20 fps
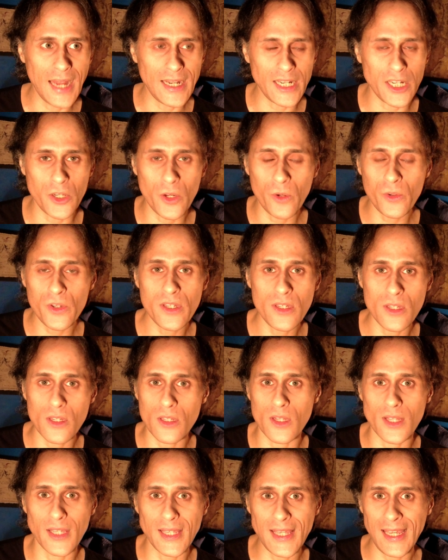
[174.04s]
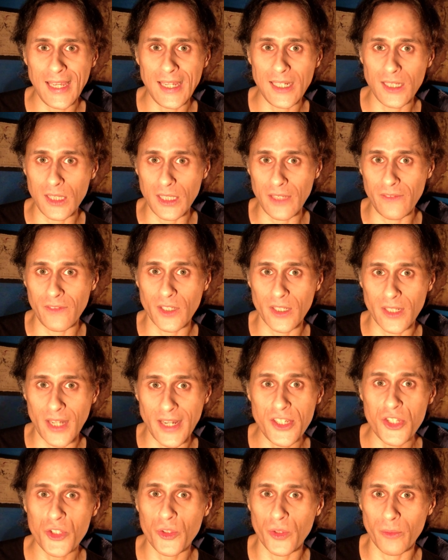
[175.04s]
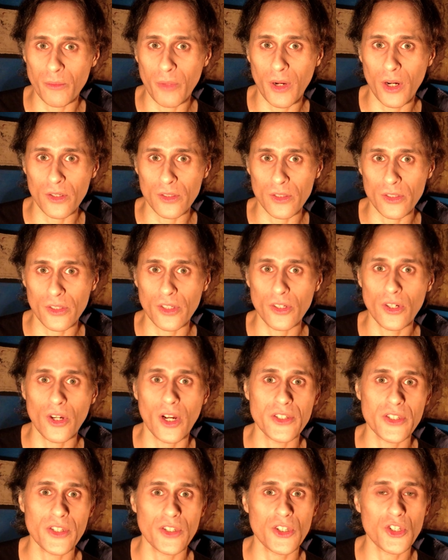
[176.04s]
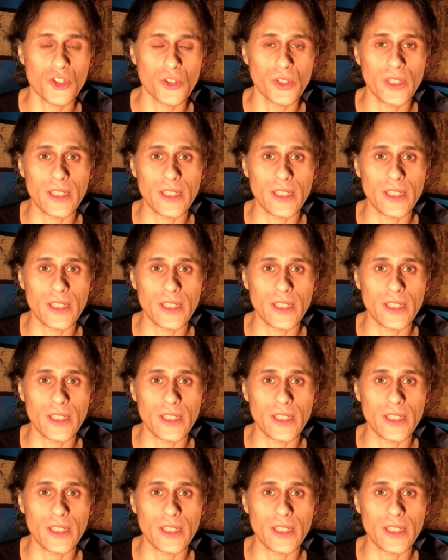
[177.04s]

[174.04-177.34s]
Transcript: he notices the kid leaving an ice cream parlor across the street.